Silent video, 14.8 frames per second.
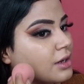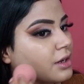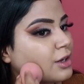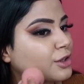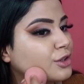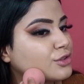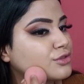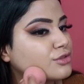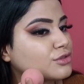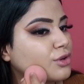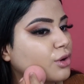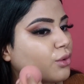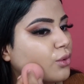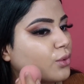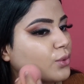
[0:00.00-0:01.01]

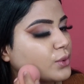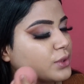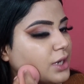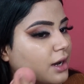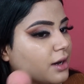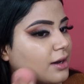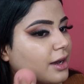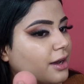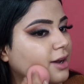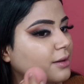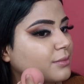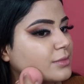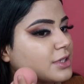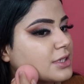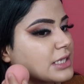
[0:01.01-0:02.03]
So yeah,
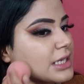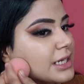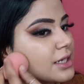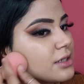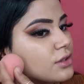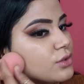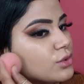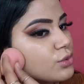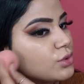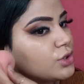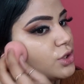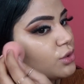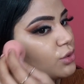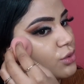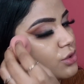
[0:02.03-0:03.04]
this is a little too
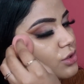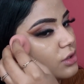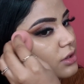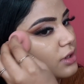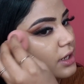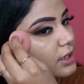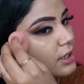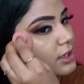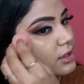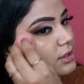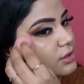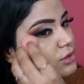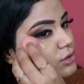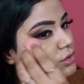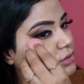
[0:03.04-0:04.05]
neutral and a
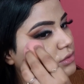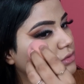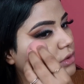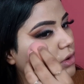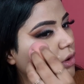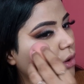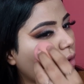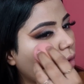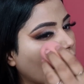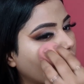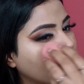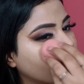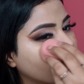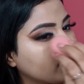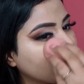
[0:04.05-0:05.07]
little too
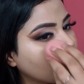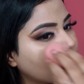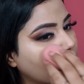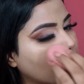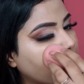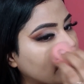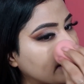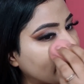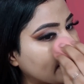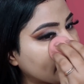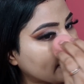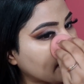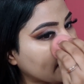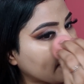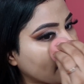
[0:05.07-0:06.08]
olivey for my
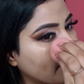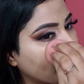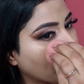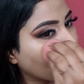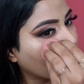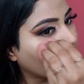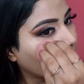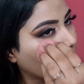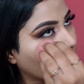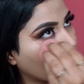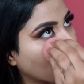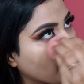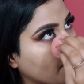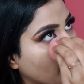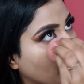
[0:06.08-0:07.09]
liking.
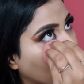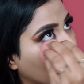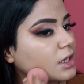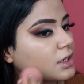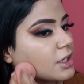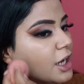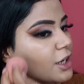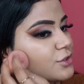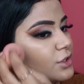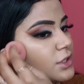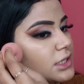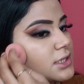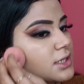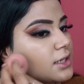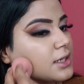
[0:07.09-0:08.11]
Yeah, so it
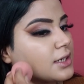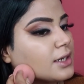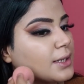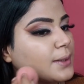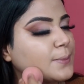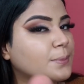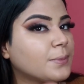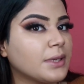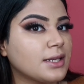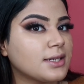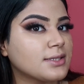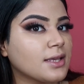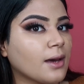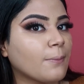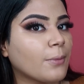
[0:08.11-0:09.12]
certainly builds
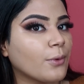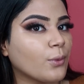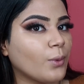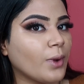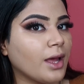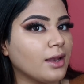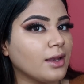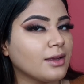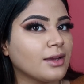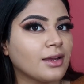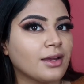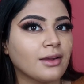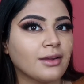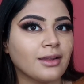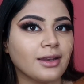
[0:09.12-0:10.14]
up well.
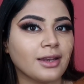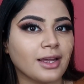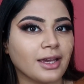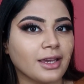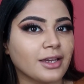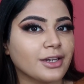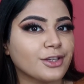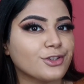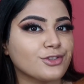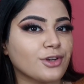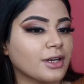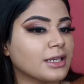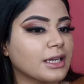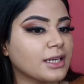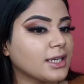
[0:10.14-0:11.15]
Like, it's not
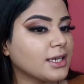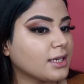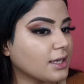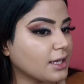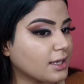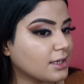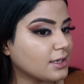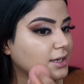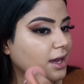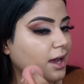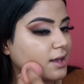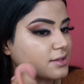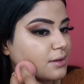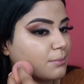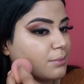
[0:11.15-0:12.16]
getting cakey
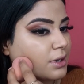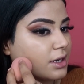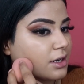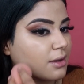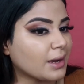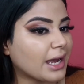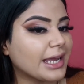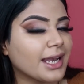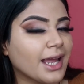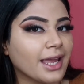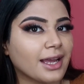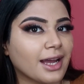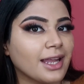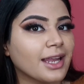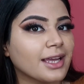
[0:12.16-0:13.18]
as I build it up. I
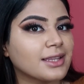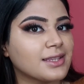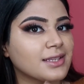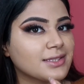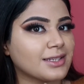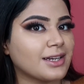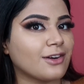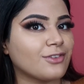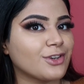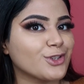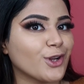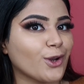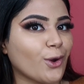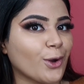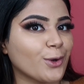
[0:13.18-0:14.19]
like this coverage a
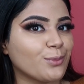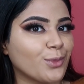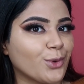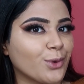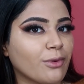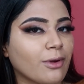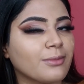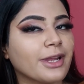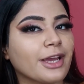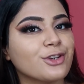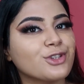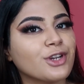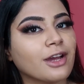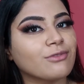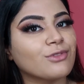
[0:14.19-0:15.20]
lot more. Probably I
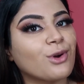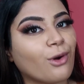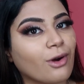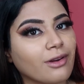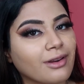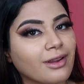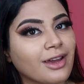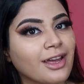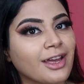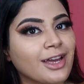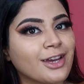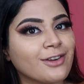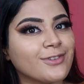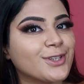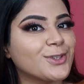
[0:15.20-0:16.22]
should have gone
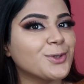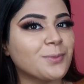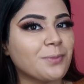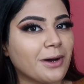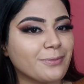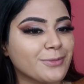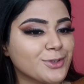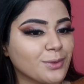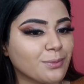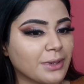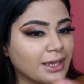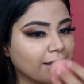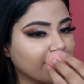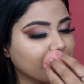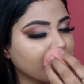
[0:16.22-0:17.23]
with 2 pumps to
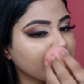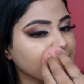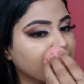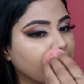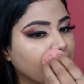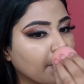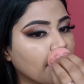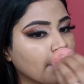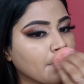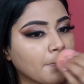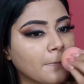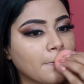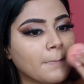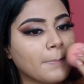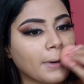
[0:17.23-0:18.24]
begin with,
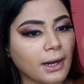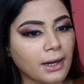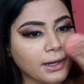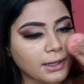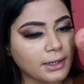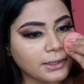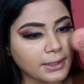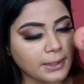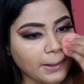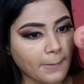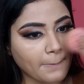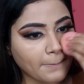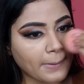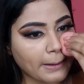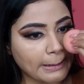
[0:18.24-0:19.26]
but yeah,
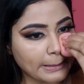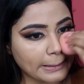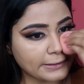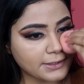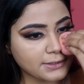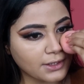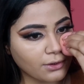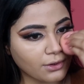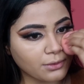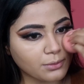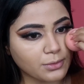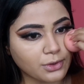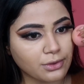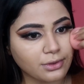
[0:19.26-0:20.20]
I like this a lot more.